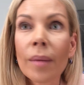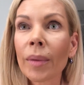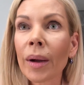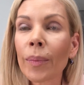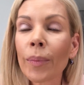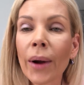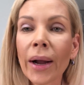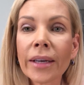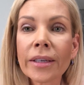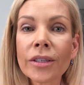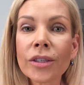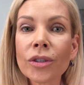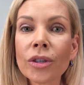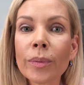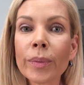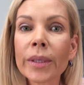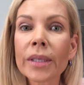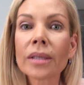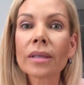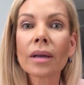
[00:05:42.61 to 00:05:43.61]
My practice
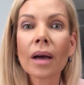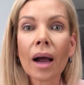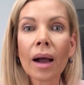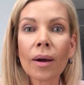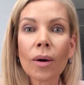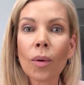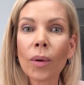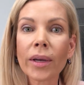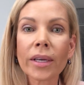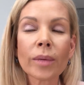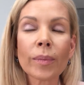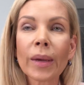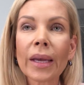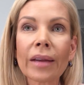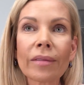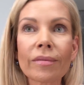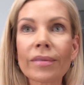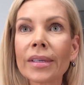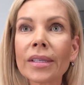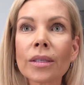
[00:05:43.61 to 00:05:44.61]
strip is not going to be
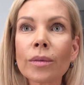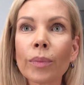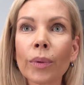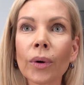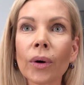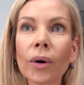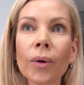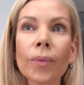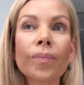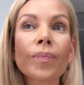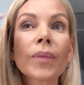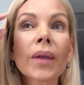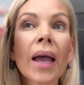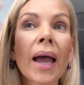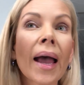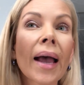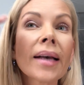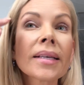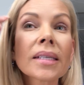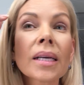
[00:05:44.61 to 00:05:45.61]
invisible
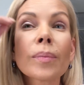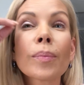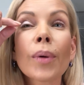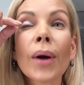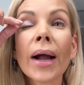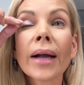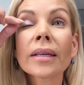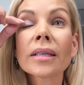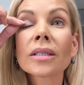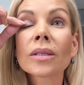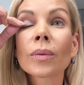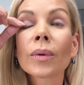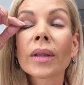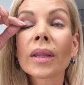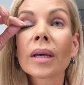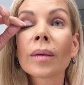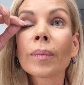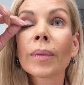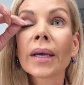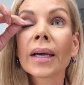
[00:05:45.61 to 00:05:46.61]
as I practice
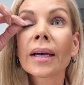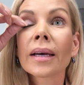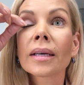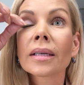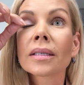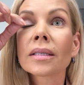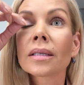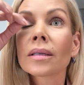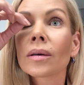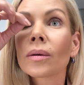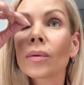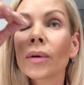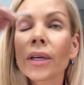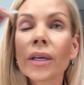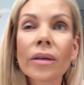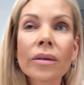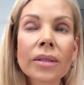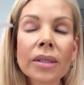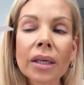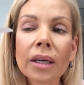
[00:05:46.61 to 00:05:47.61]
with it because we're
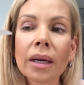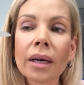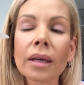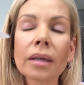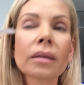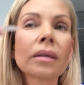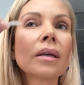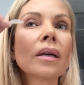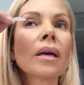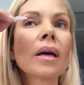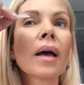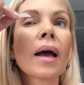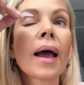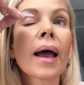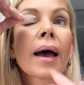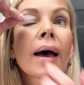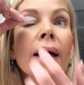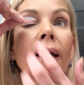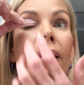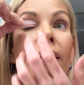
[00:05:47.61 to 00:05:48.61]
using it.
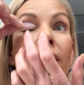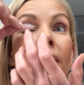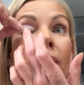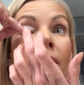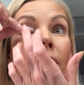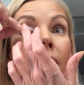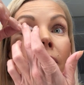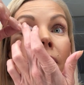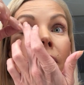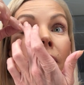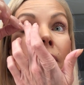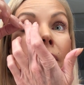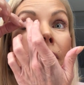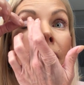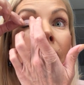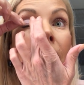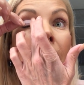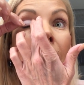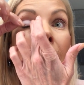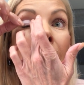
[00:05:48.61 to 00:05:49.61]
And
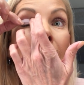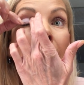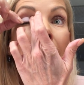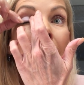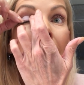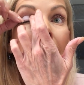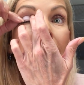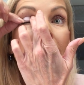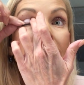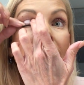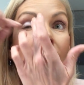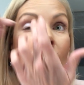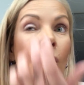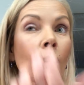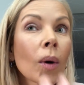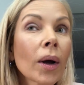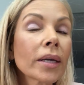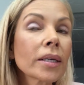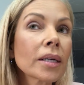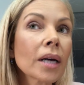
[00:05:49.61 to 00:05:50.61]
it's that
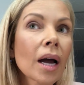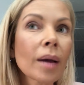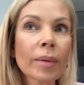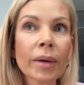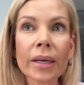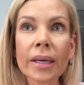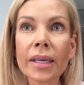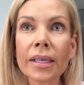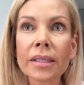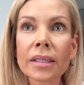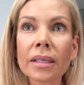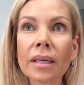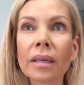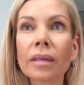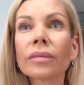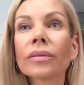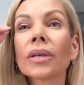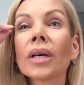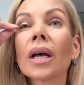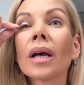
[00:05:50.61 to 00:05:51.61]
one-time
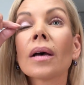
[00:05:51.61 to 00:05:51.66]
adhesive.